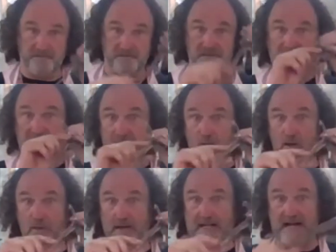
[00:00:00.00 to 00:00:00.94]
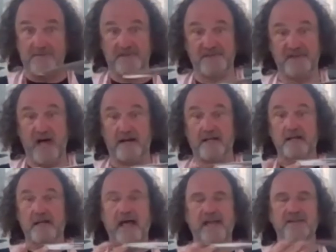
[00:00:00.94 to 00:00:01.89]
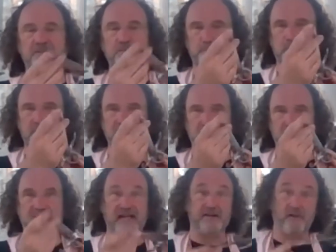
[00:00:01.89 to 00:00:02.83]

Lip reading: flat all the way down the side, and it's blunt on the end.